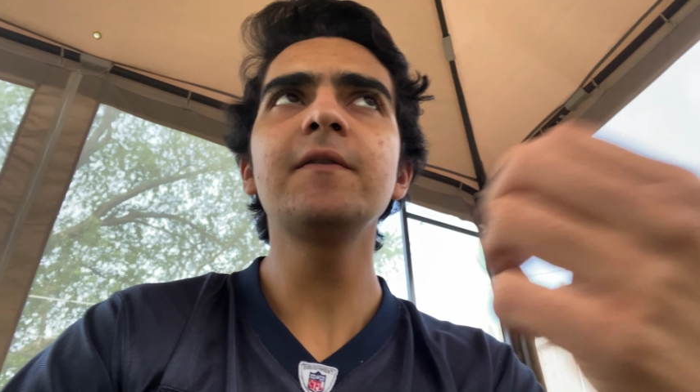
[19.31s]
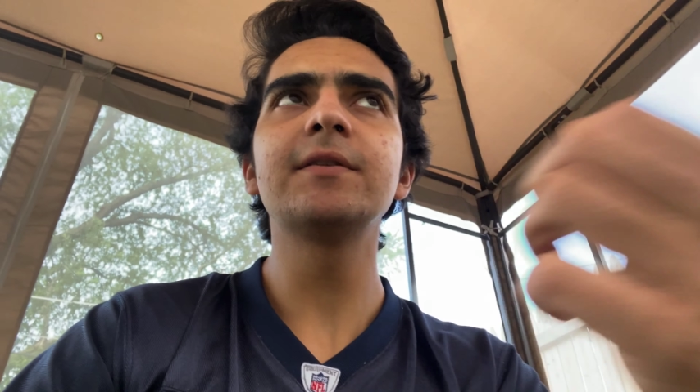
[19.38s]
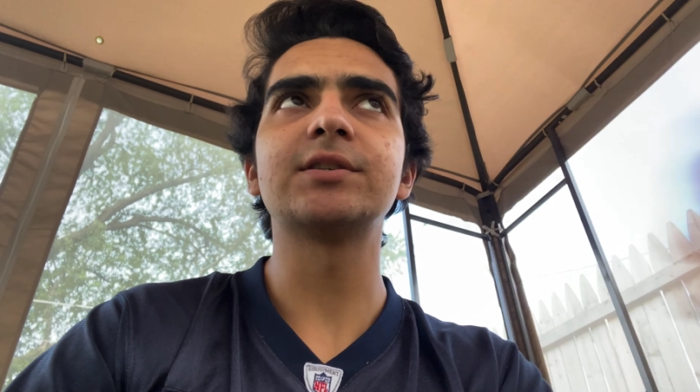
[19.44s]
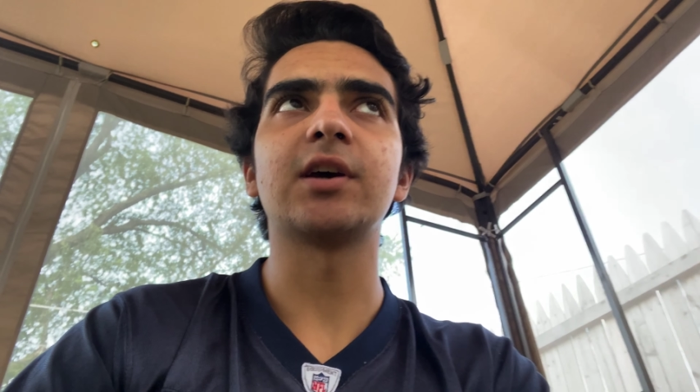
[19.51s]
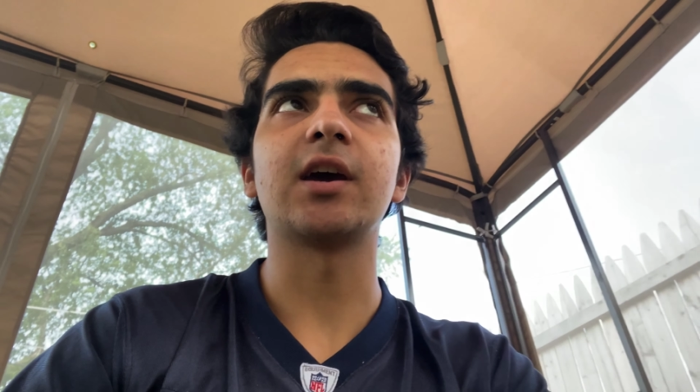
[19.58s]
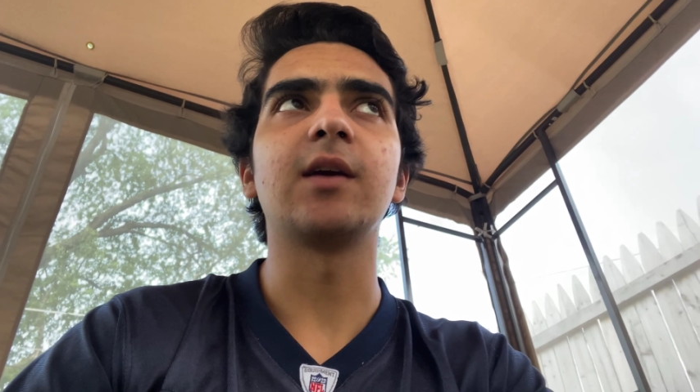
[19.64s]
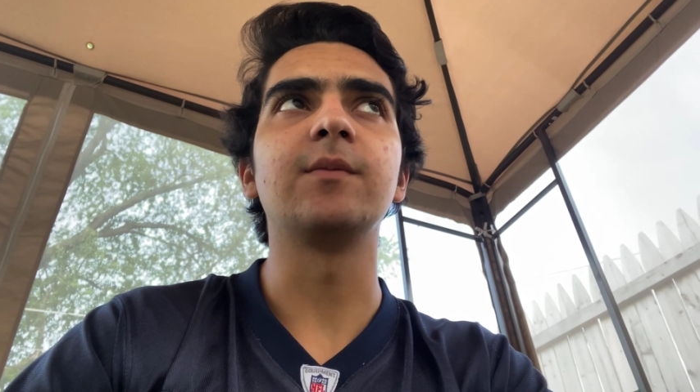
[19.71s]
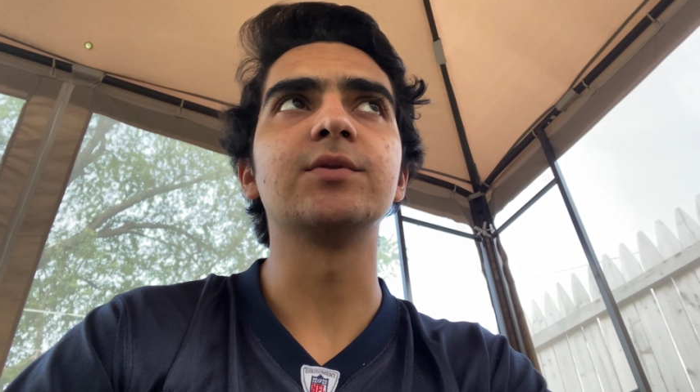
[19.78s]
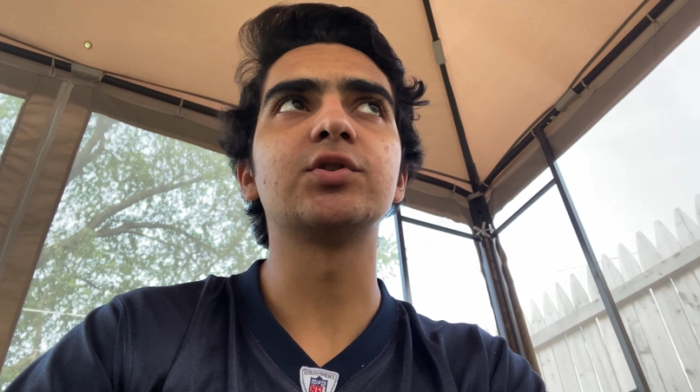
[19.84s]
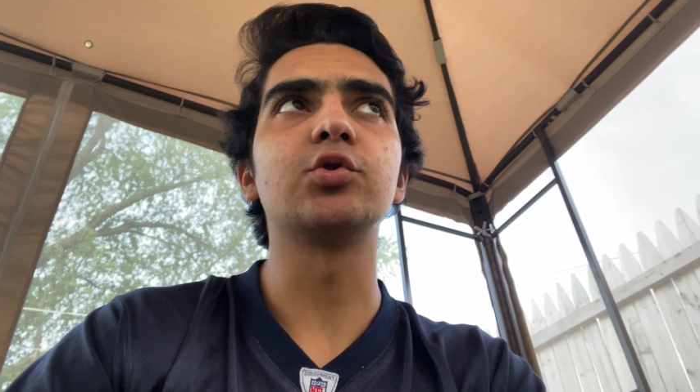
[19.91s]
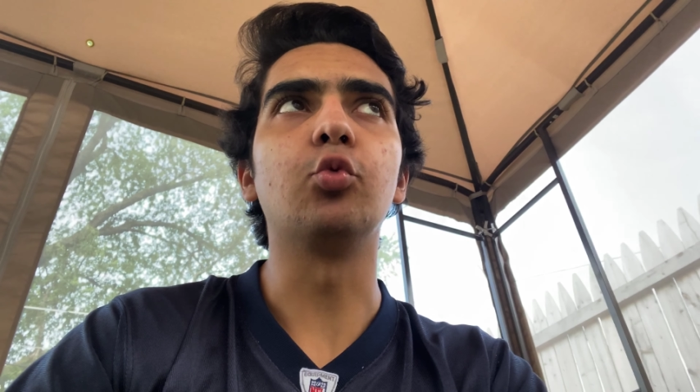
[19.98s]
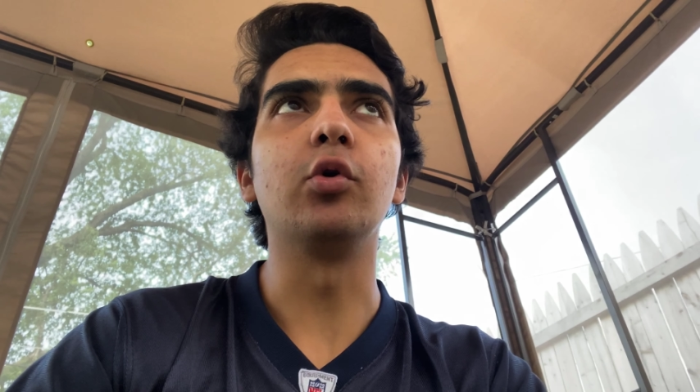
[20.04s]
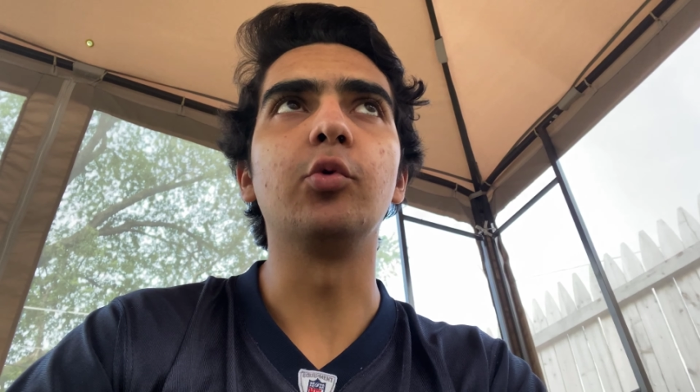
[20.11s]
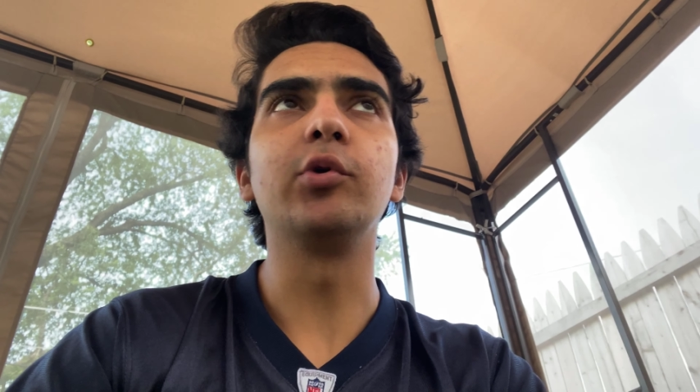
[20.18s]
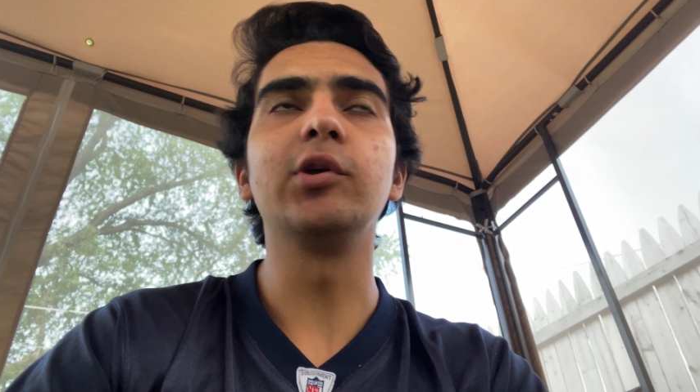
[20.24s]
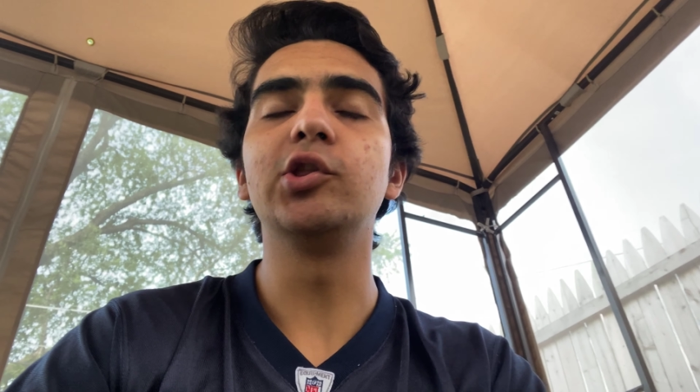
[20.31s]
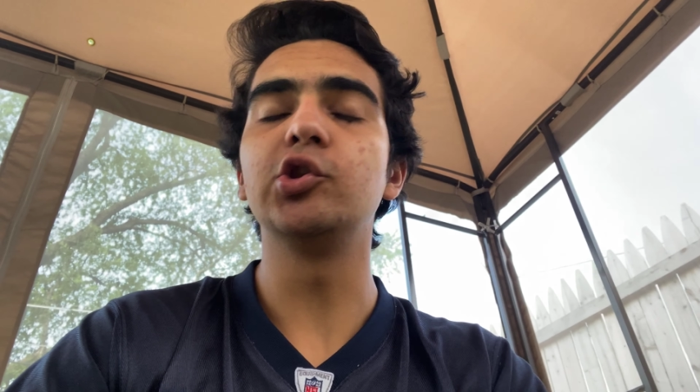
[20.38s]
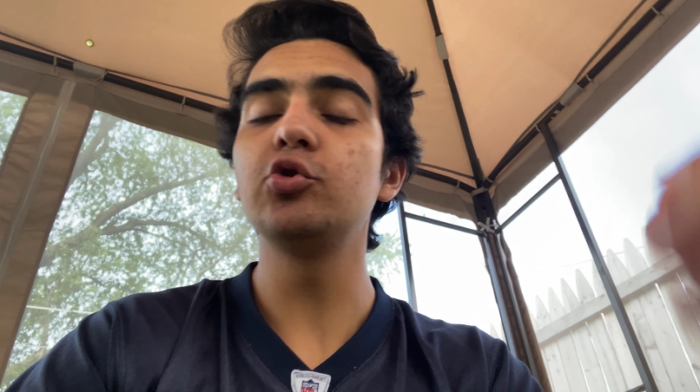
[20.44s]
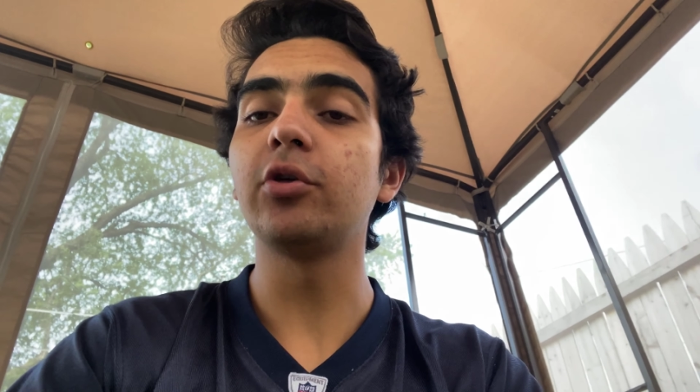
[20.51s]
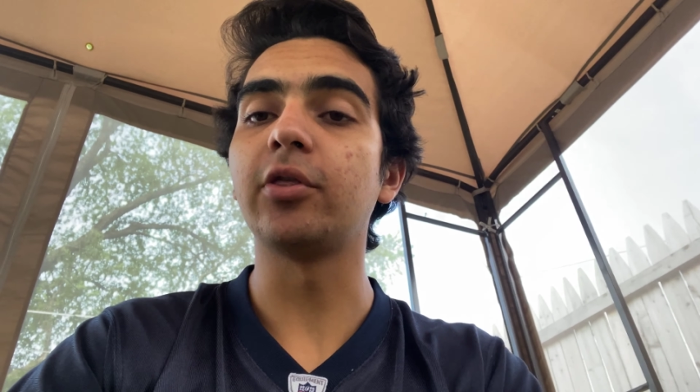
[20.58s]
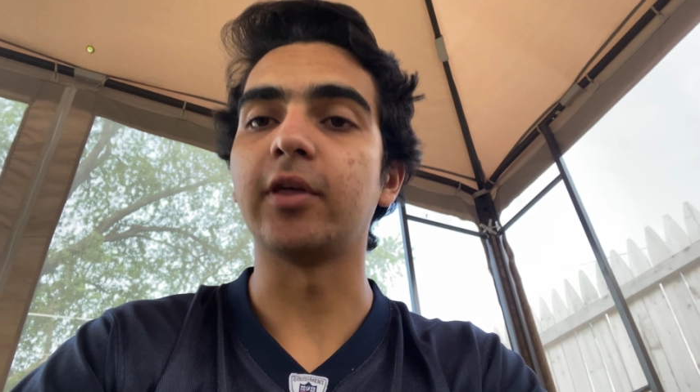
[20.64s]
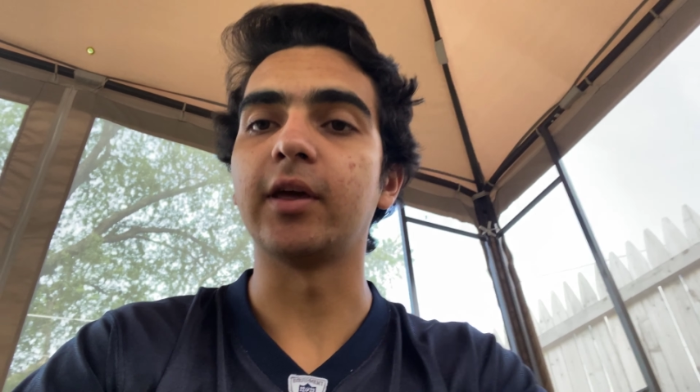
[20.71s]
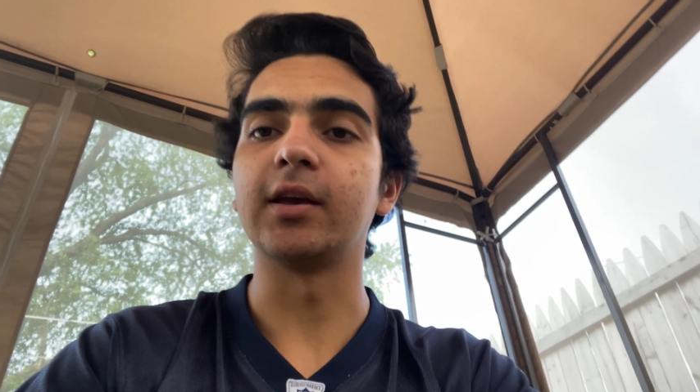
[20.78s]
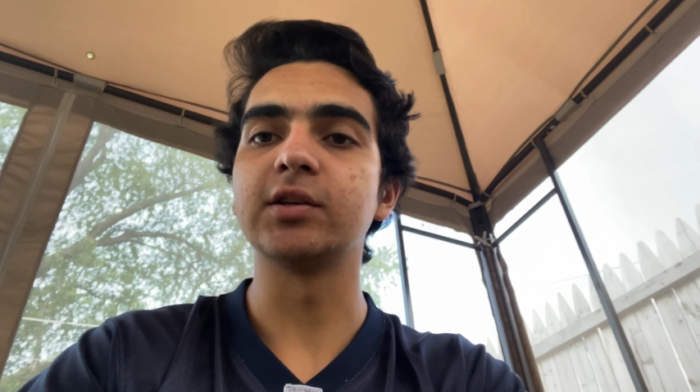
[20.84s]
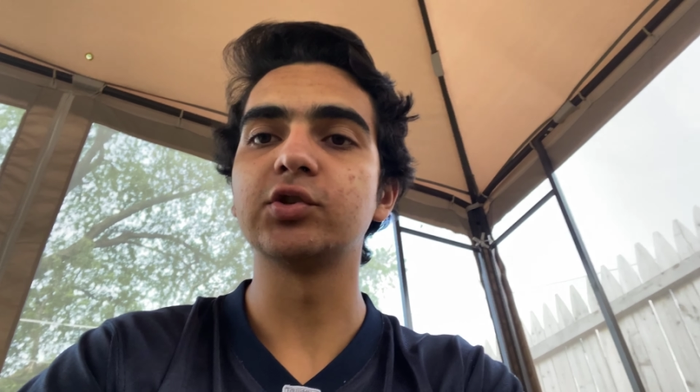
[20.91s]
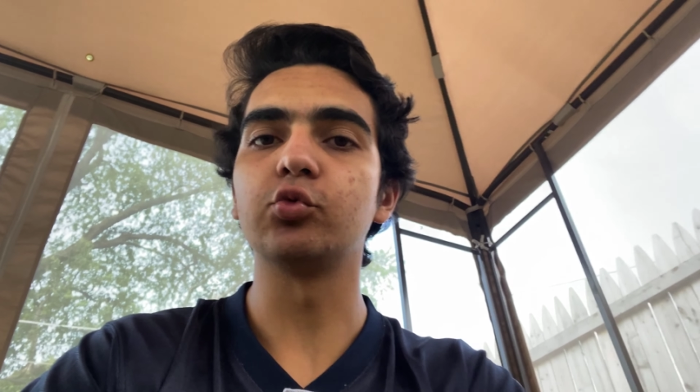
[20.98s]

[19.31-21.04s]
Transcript: times when we do things,